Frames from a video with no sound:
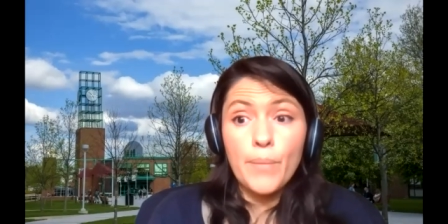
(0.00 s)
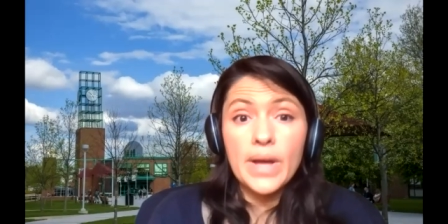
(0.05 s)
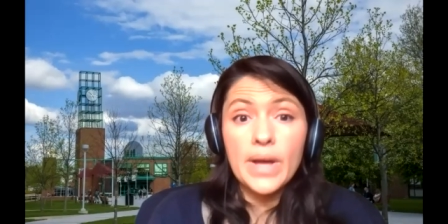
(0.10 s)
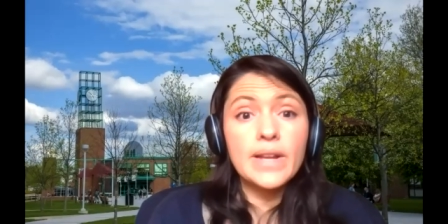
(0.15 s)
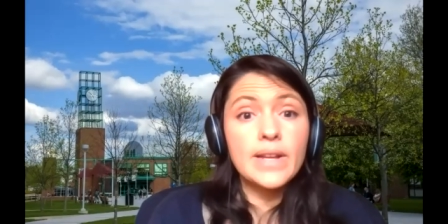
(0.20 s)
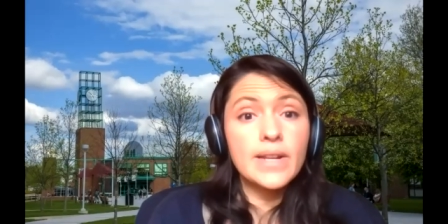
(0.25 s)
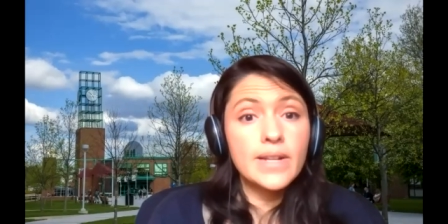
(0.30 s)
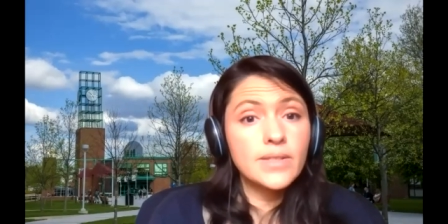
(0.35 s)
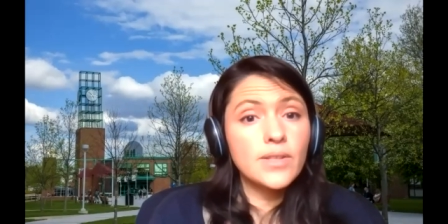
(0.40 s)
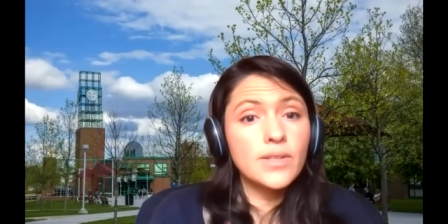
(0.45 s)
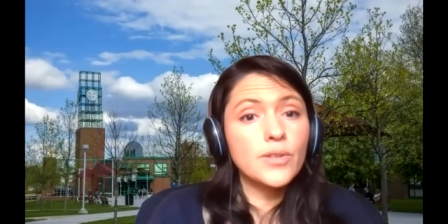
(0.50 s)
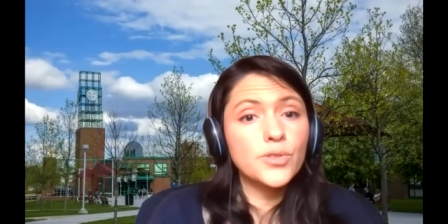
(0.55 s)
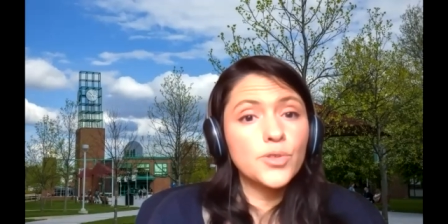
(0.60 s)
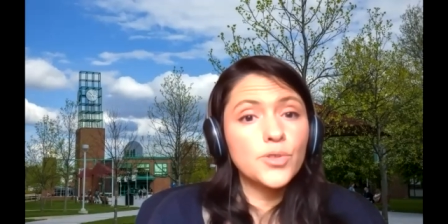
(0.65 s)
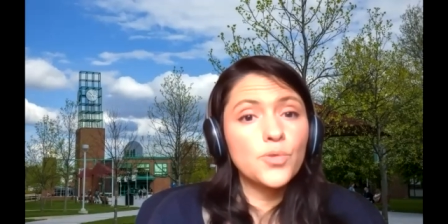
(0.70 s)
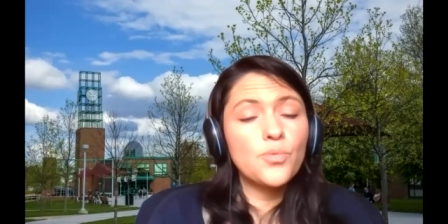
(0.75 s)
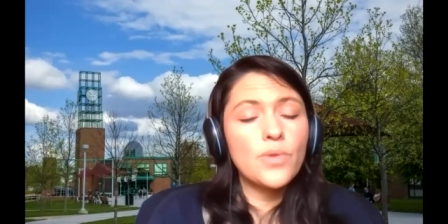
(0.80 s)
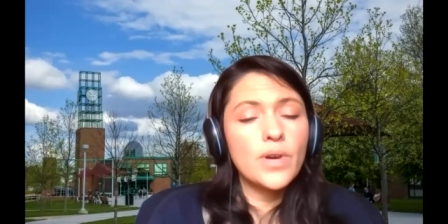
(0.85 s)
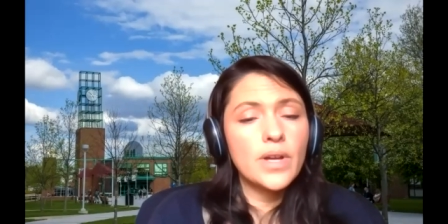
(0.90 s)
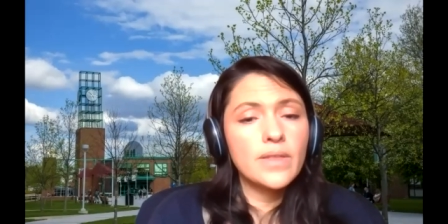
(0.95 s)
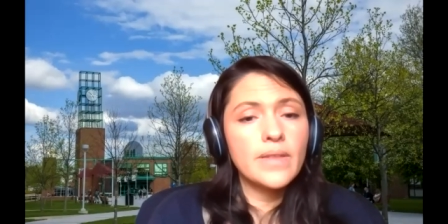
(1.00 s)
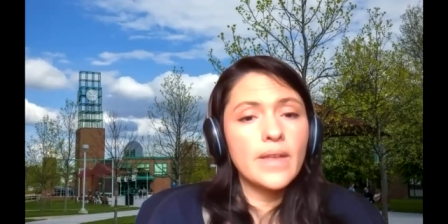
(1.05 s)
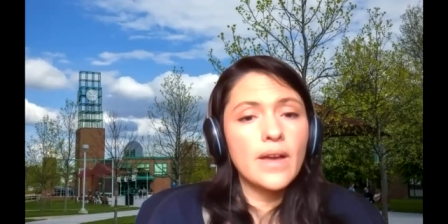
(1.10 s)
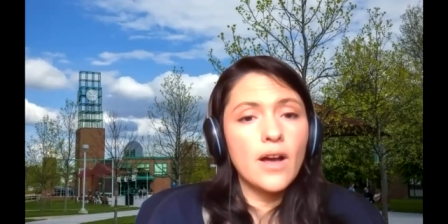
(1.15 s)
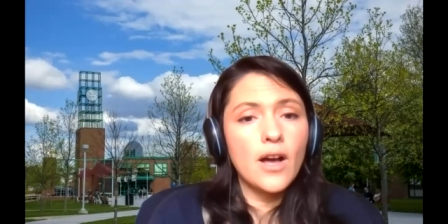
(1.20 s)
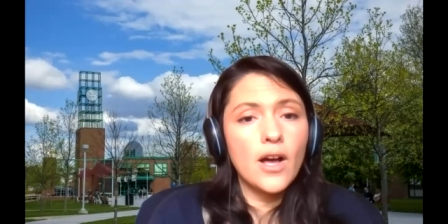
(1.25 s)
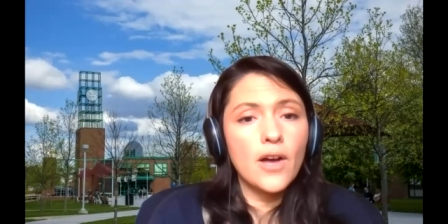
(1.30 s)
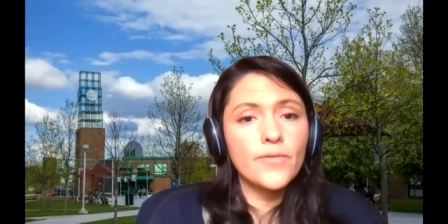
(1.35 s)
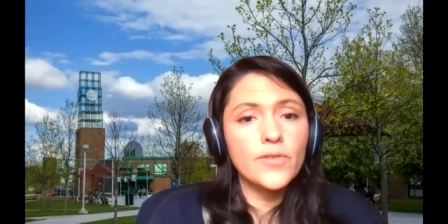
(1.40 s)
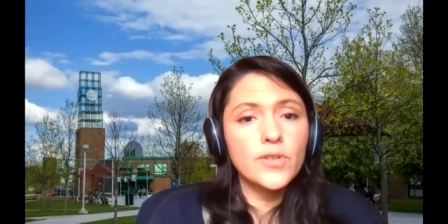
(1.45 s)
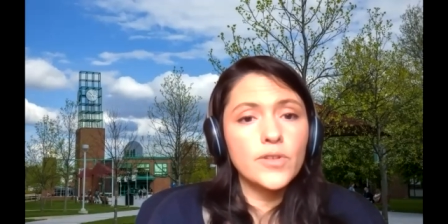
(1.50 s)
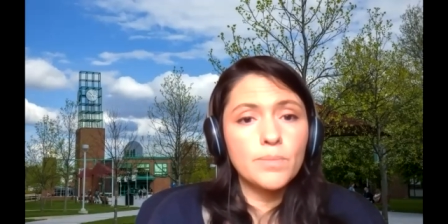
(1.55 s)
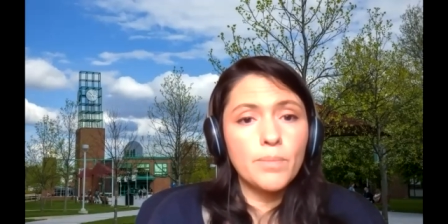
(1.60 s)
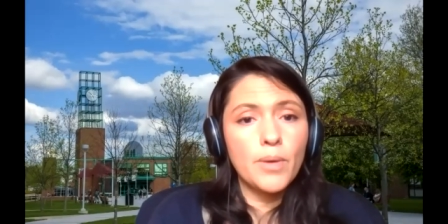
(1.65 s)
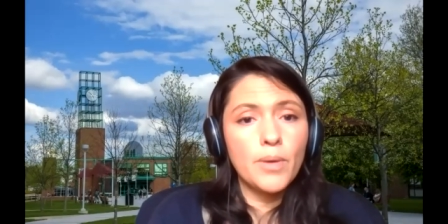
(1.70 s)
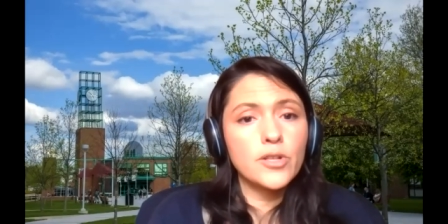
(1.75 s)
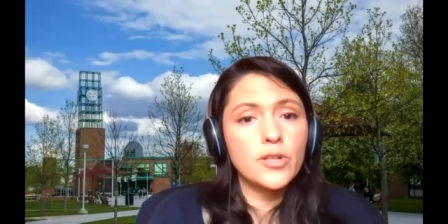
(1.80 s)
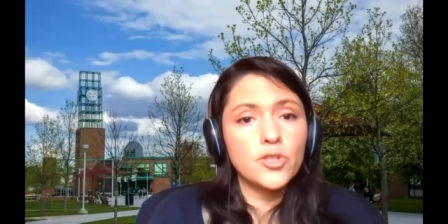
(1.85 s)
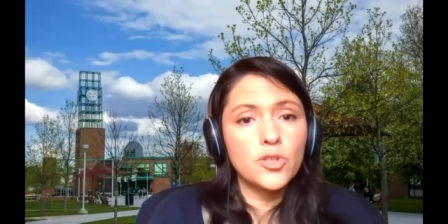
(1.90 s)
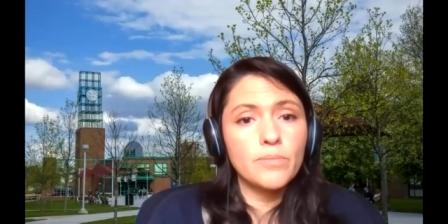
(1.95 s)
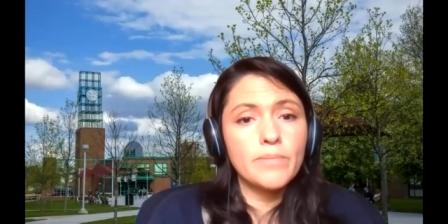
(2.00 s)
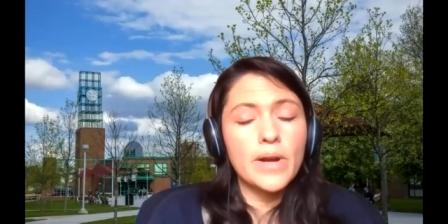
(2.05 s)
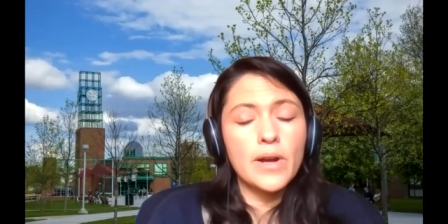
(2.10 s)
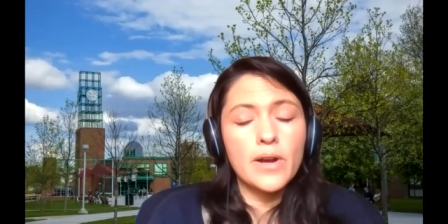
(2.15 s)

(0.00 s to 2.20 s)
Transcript: but it is also one that offers partial